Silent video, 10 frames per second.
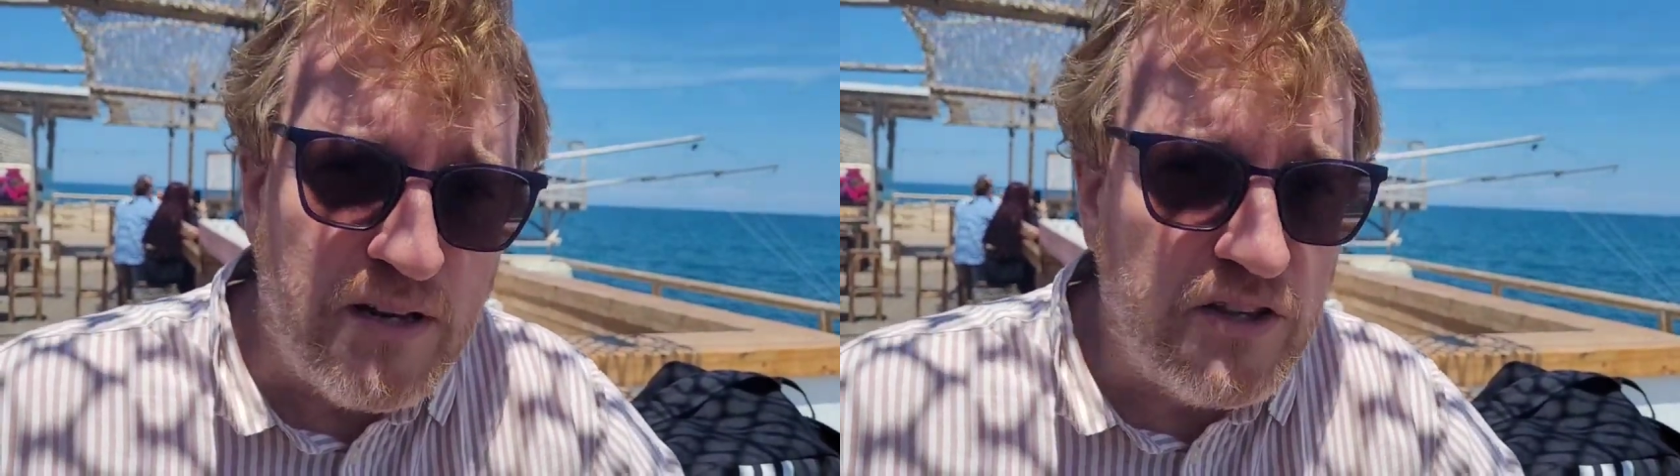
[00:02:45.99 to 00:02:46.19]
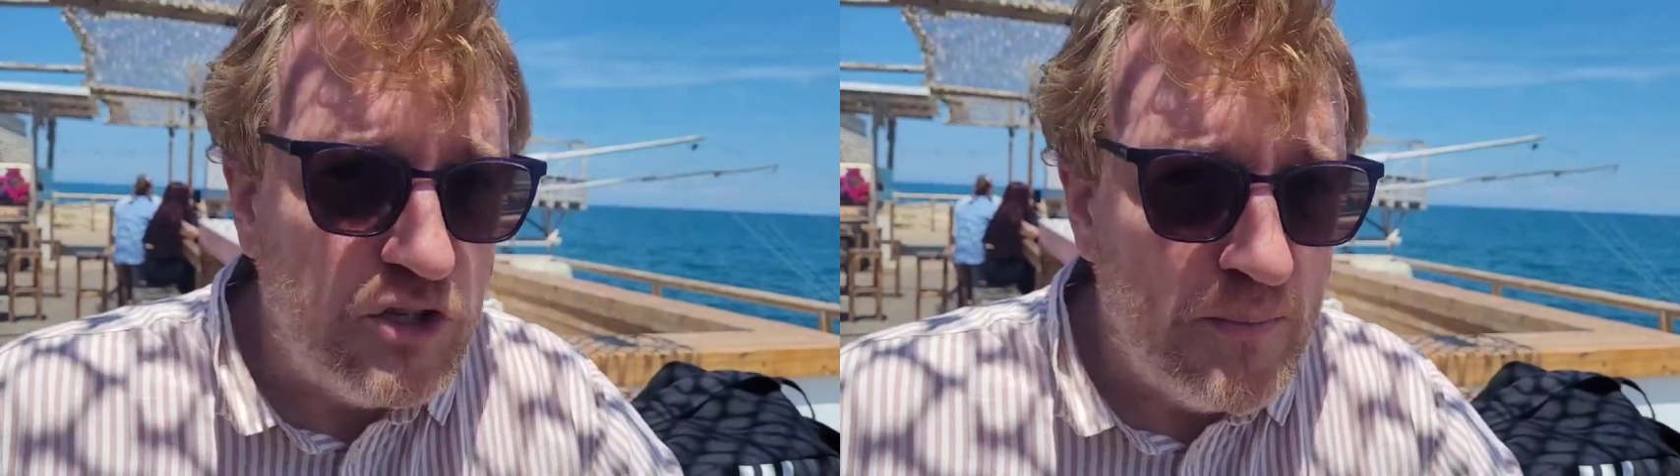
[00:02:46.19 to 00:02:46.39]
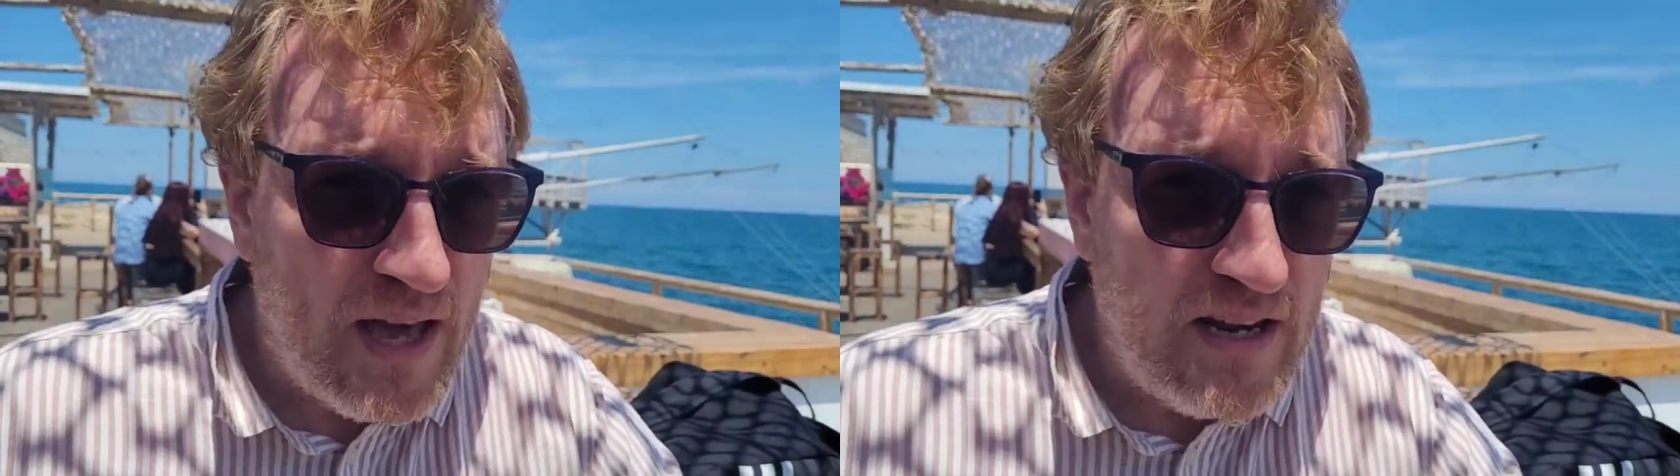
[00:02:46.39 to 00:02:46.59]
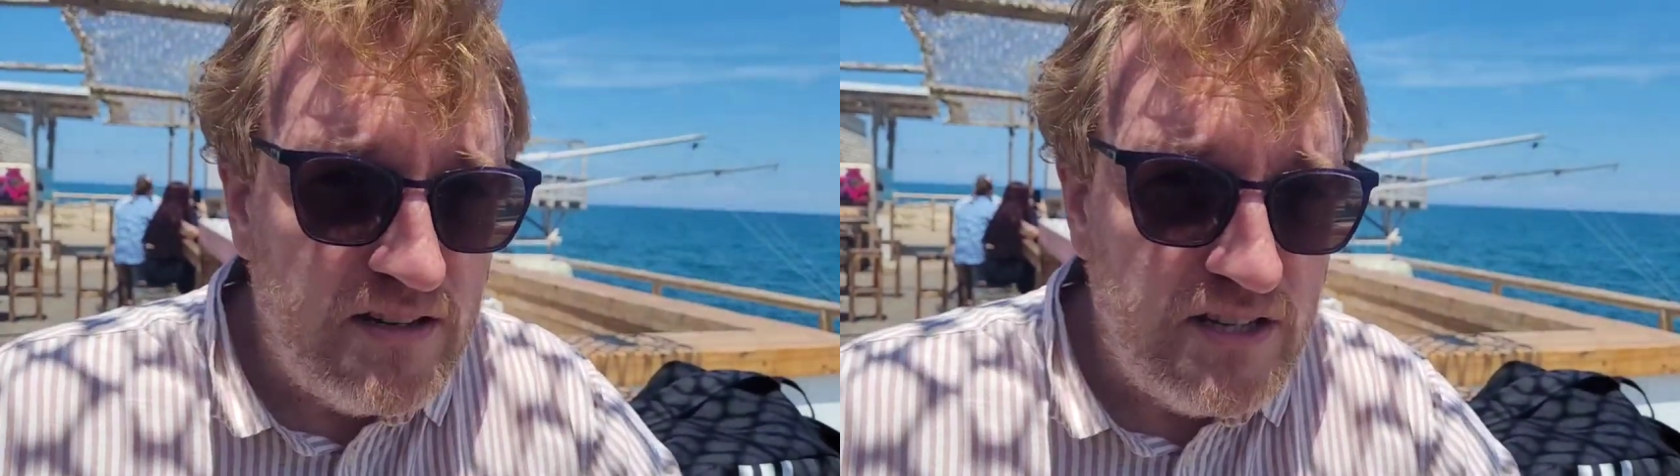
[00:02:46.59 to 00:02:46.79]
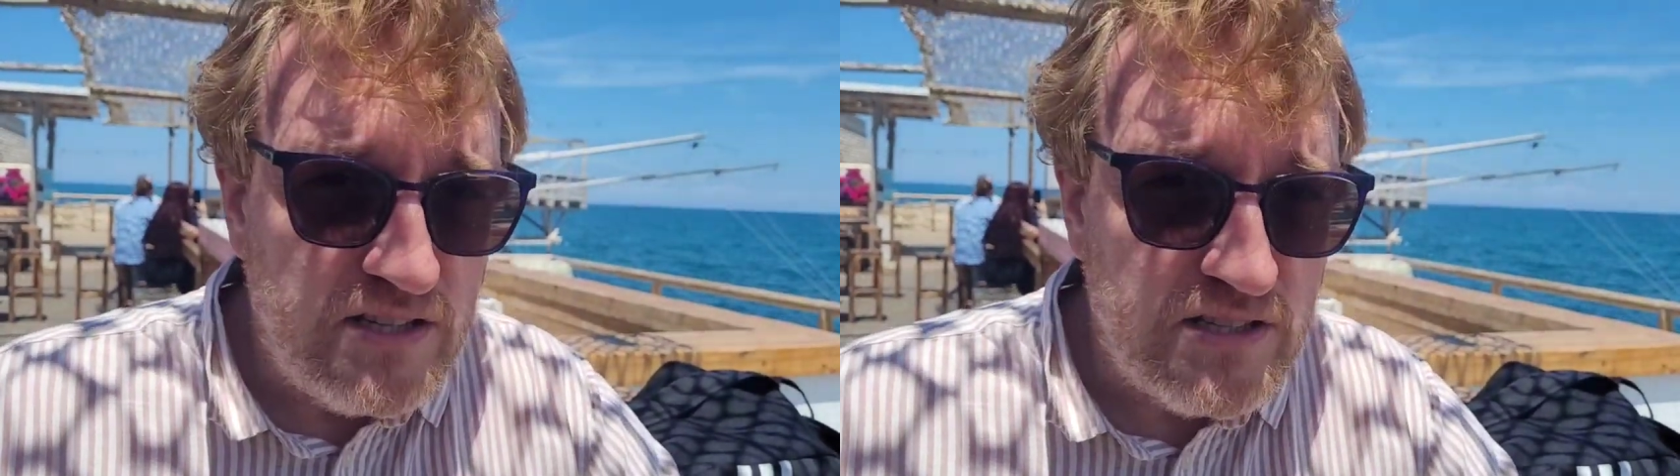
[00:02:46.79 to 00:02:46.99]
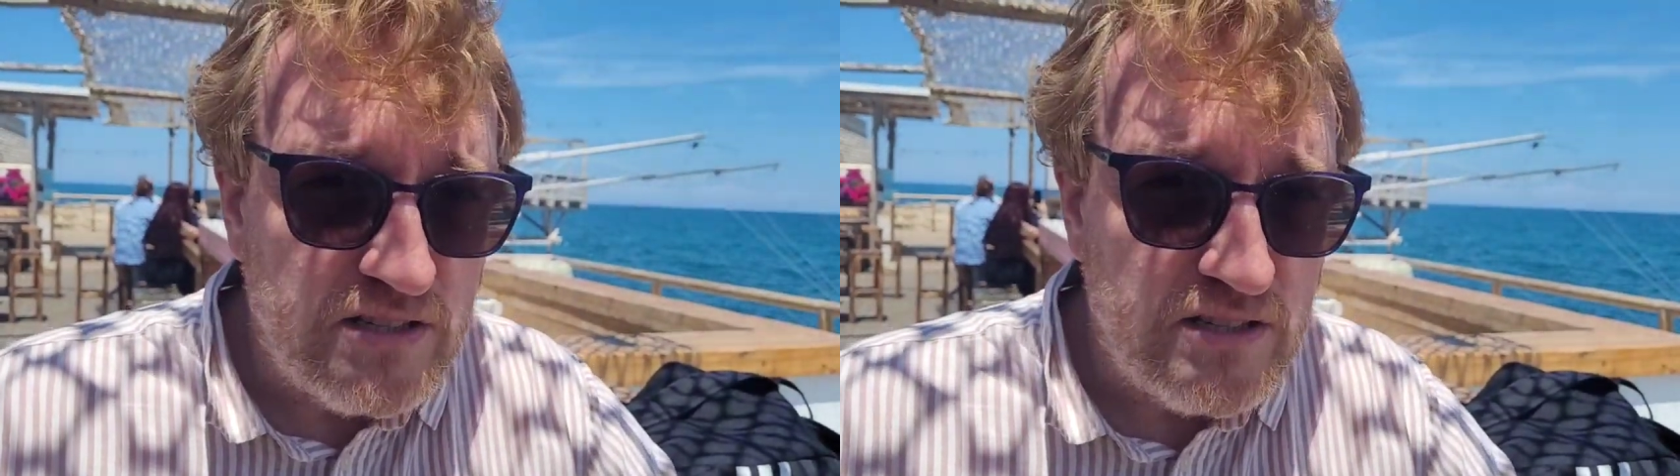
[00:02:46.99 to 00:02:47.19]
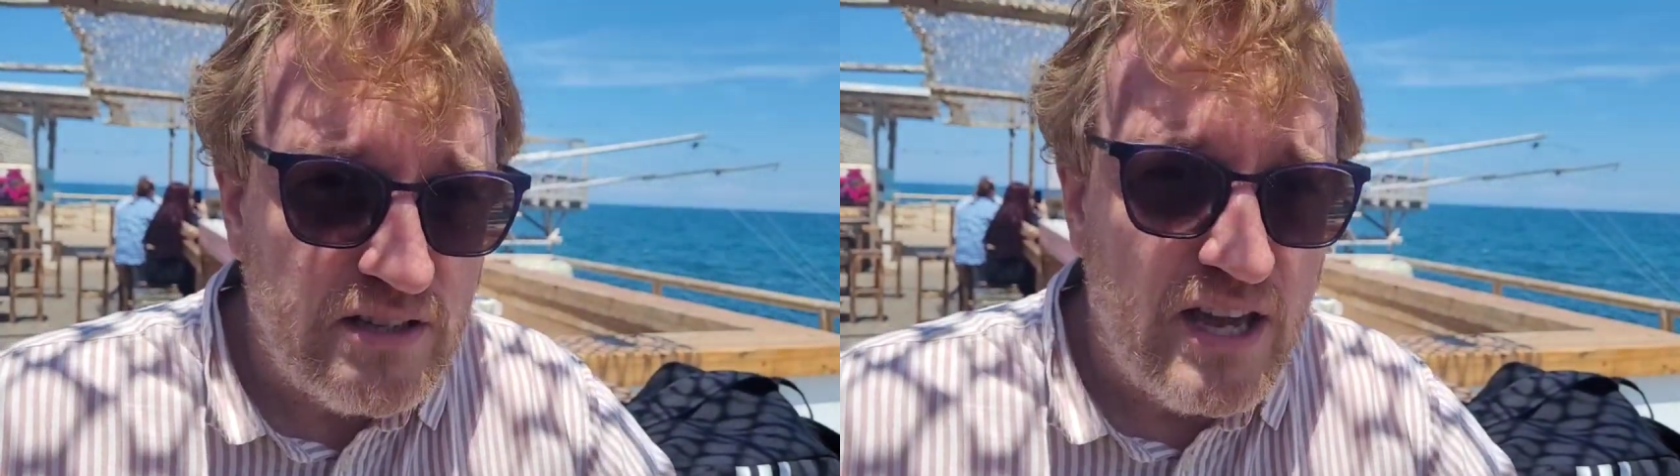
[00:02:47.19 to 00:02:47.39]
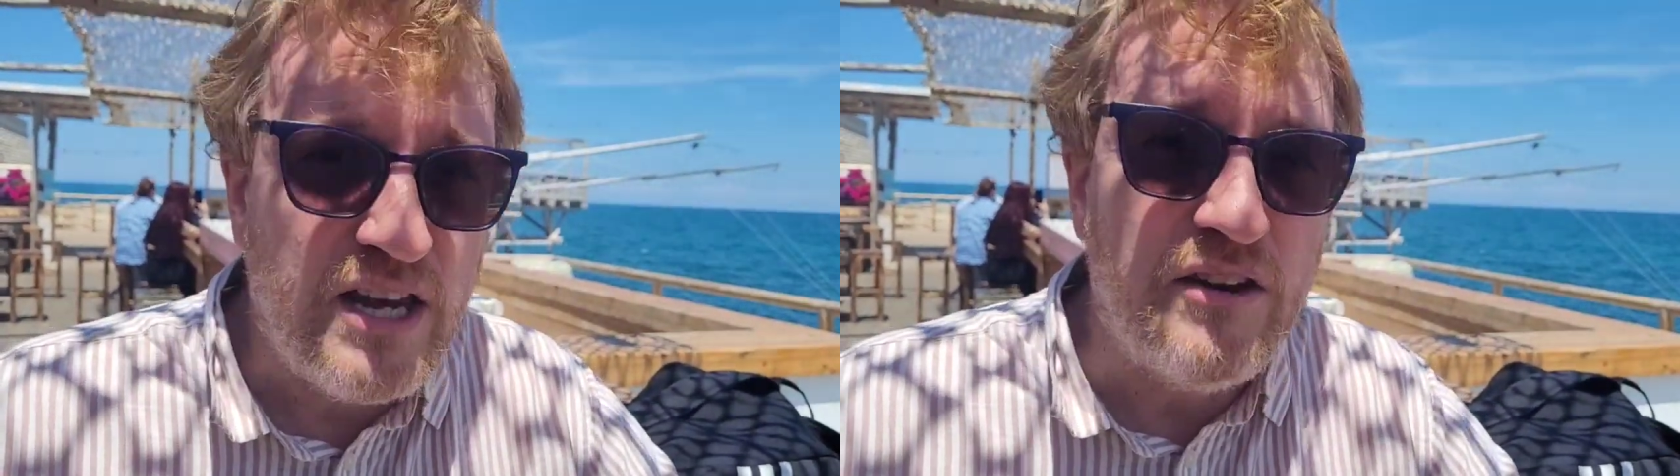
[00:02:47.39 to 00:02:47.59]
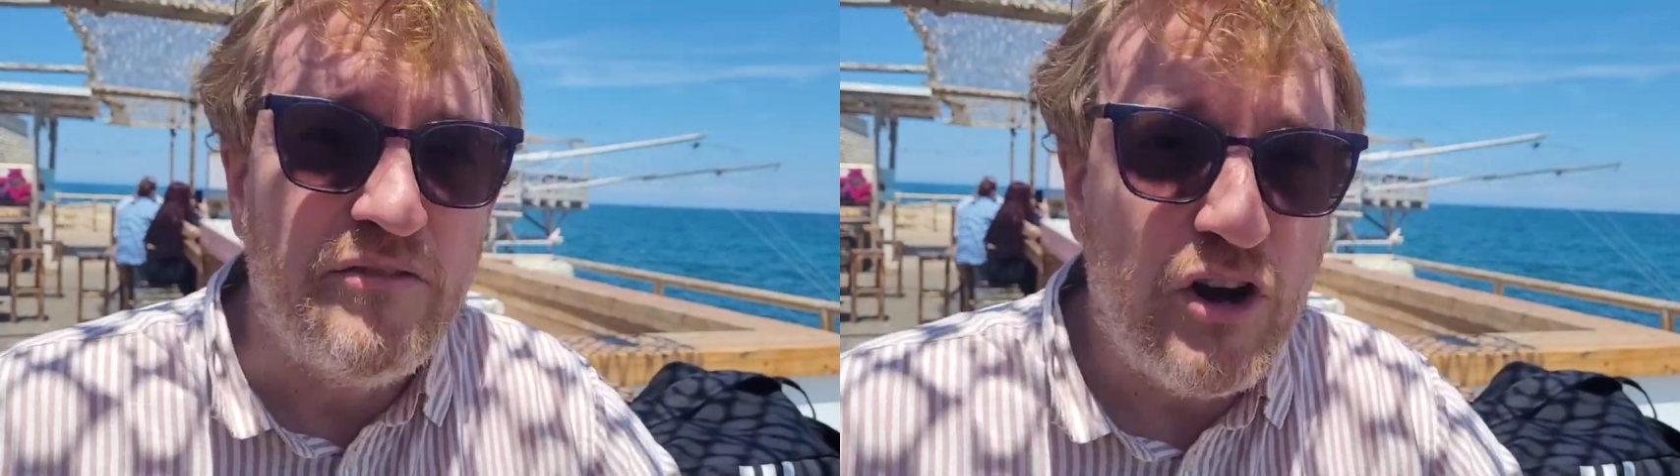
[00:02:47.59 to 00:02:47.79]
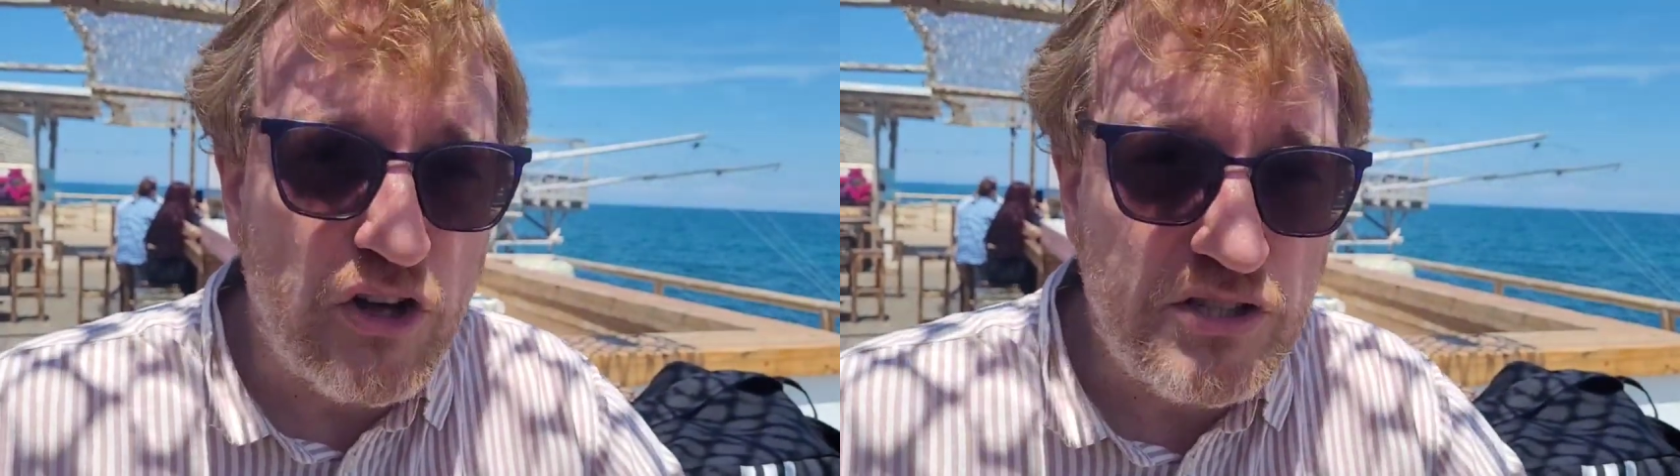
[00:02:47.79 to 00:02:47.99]
in the humanities and in
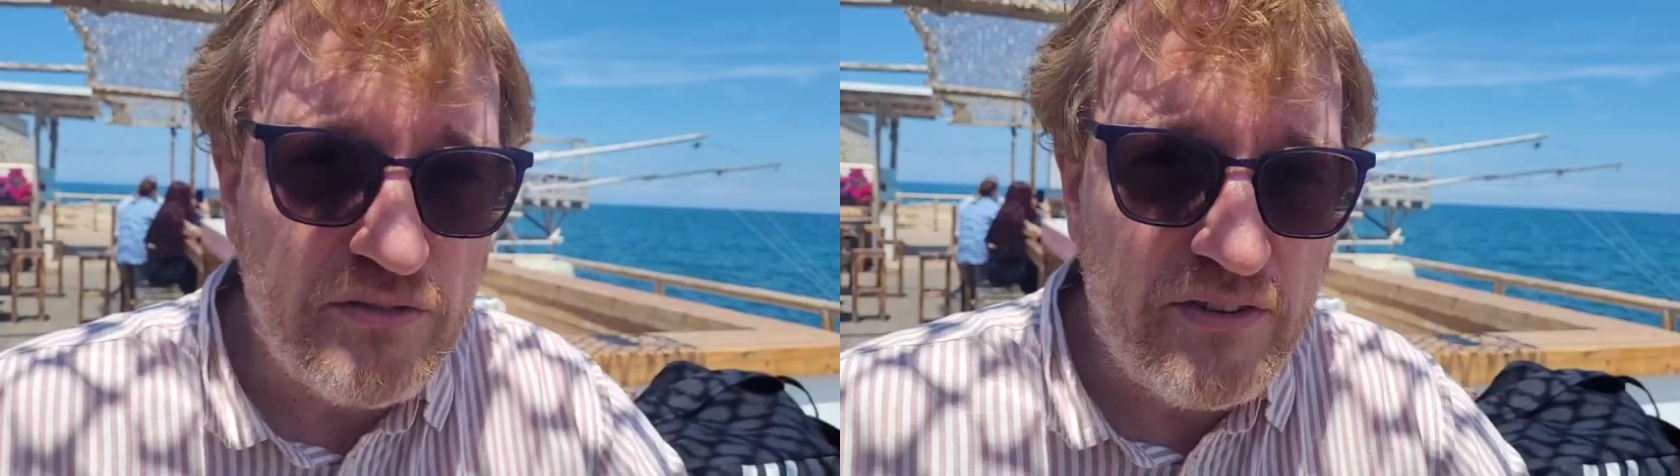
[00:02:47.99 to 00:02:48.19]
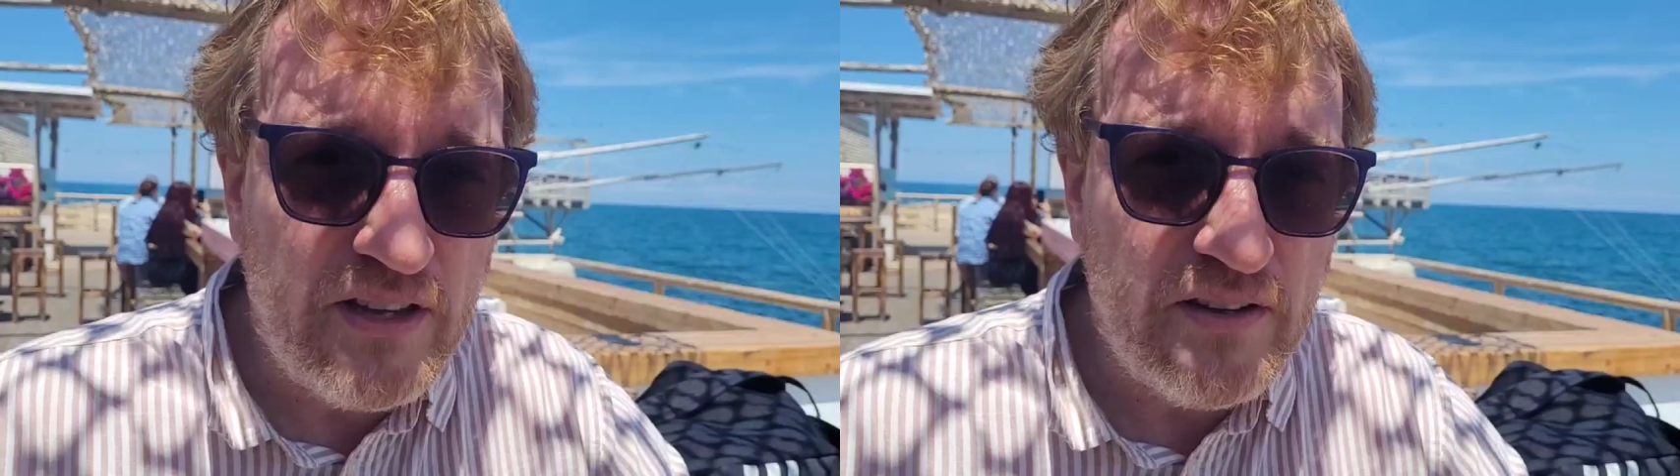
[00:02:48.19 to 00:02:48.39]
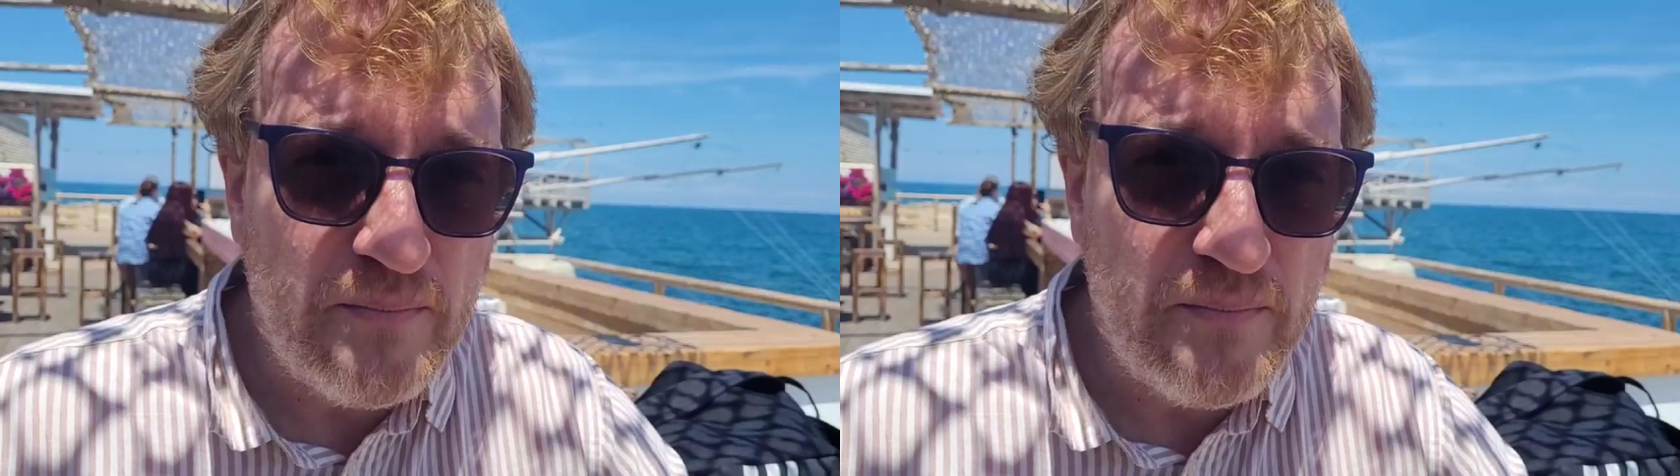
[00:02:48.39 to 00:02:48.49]
philosophy,